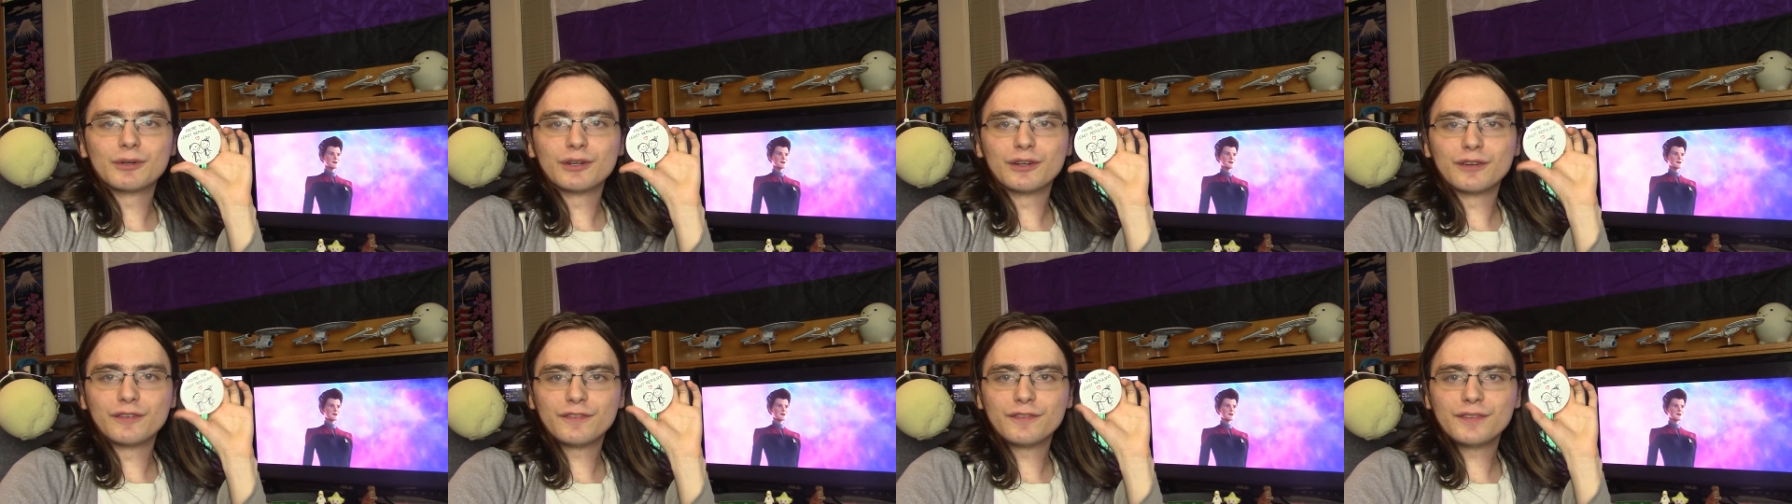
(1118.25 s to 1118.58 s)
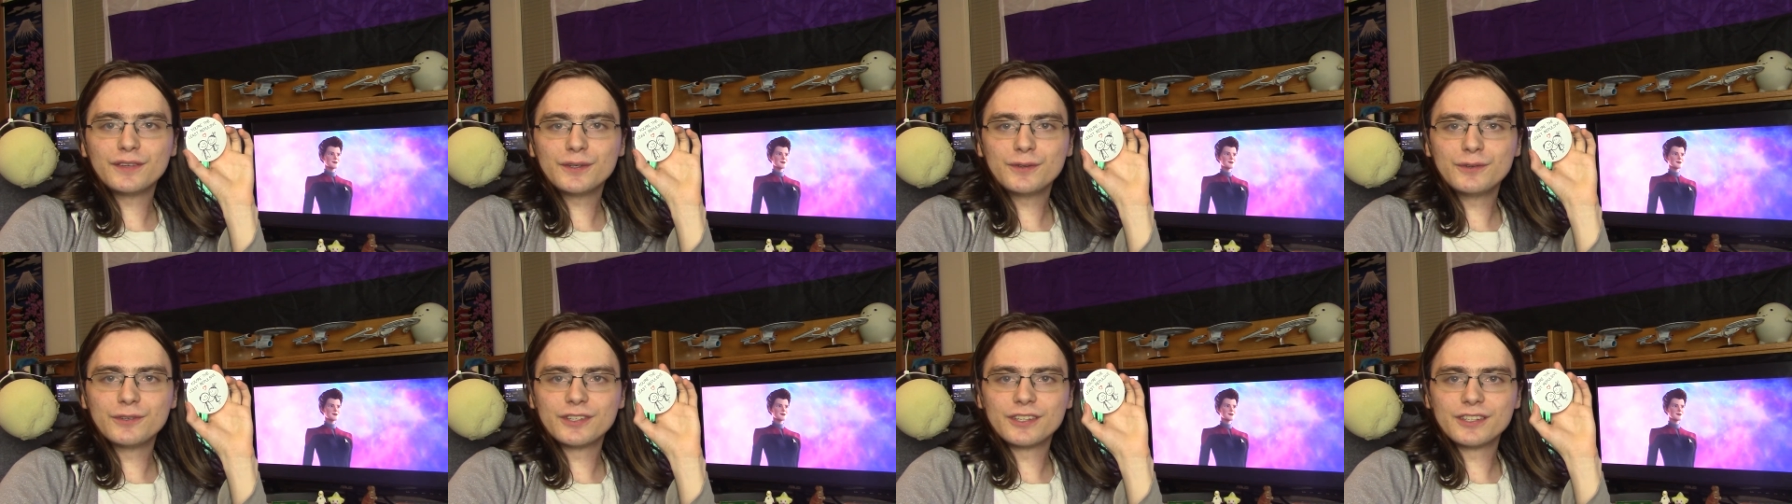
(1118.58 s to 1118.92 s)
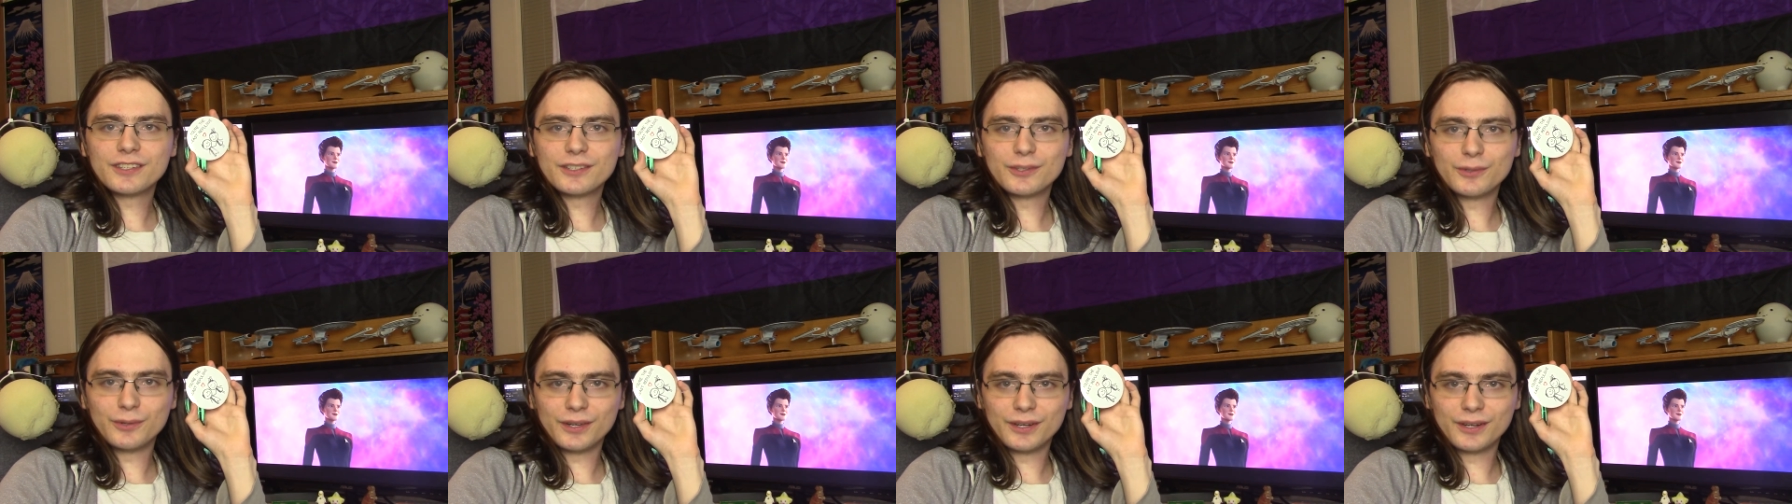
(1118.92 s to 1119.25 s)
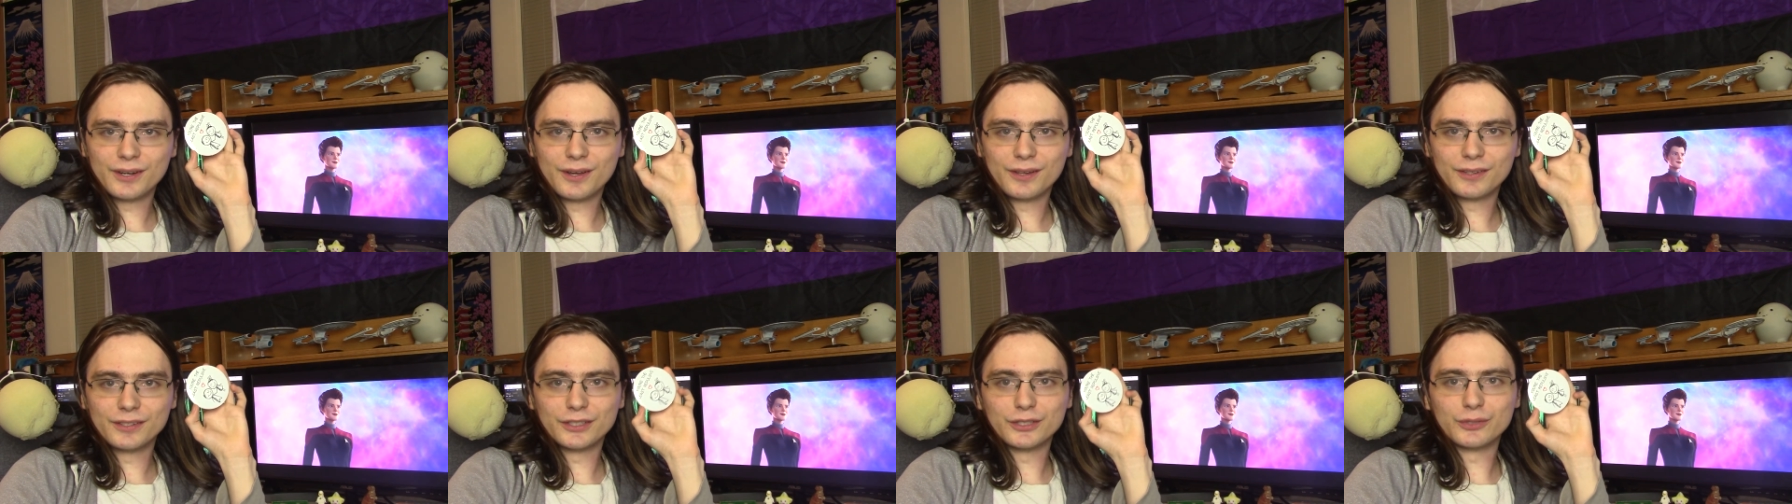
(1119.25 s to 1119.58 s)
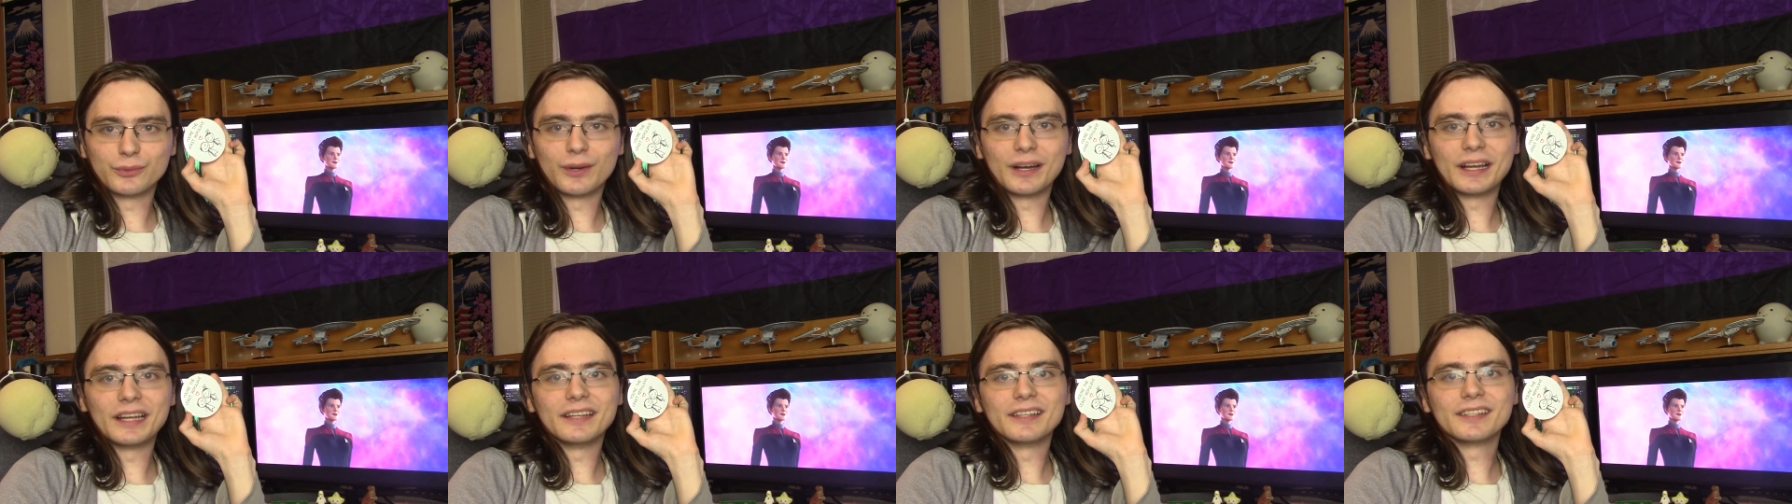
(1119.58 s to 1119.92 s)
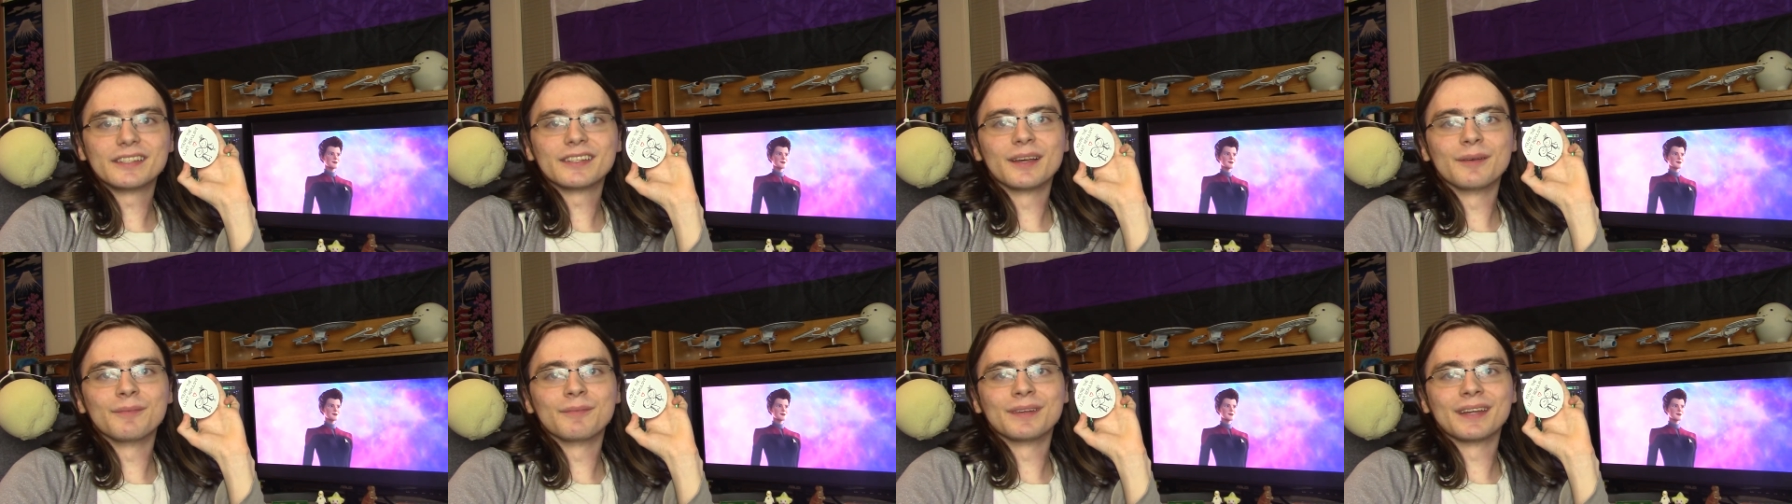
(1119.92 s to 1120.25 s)
refuses to acknowledge white
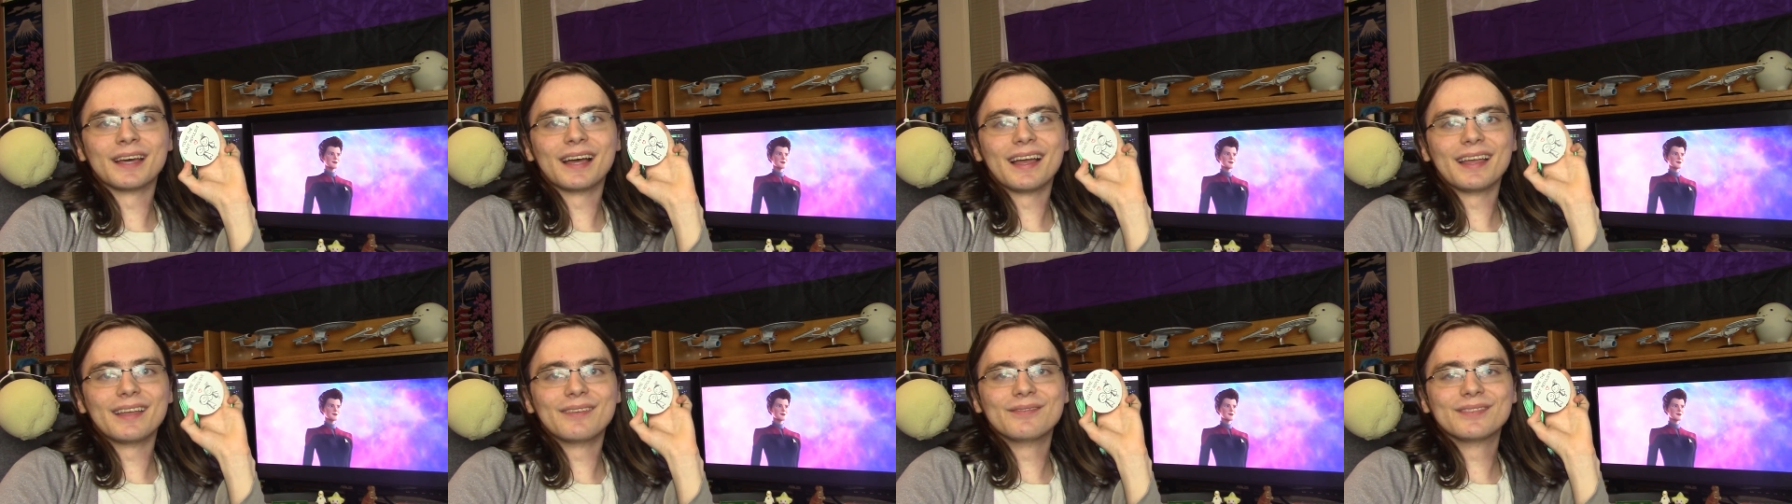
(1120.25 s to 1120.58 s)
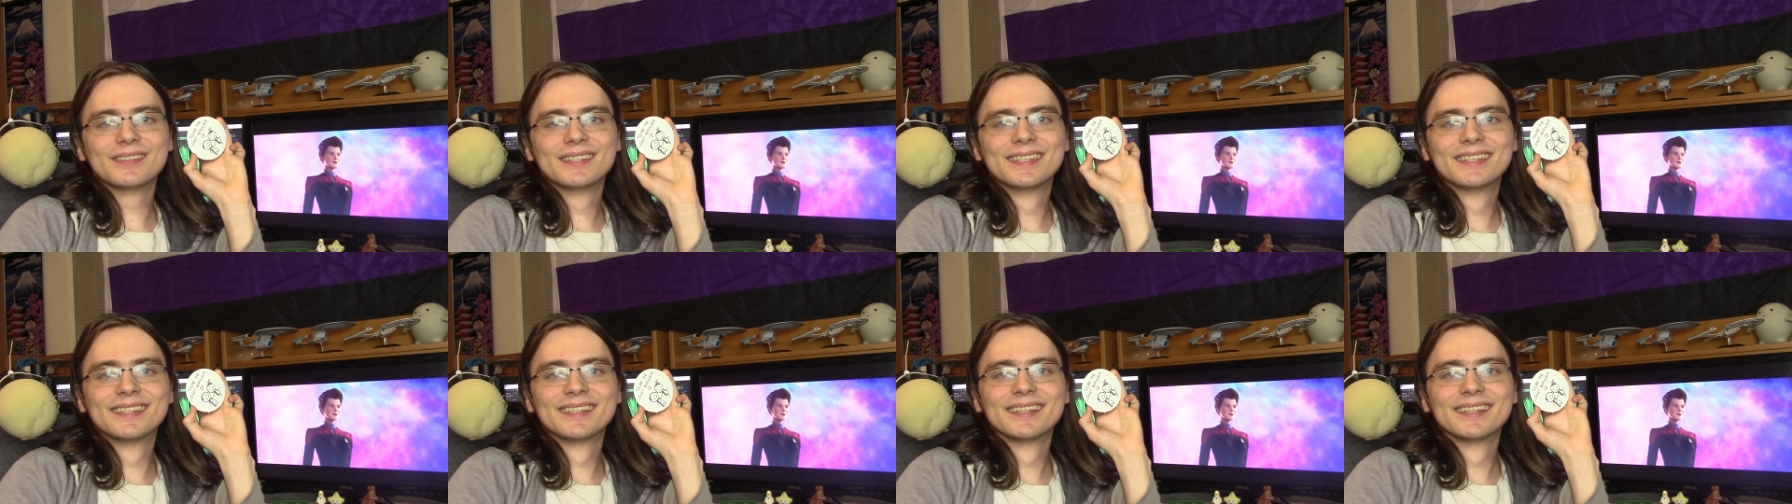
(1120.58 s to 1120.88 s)
sometimes.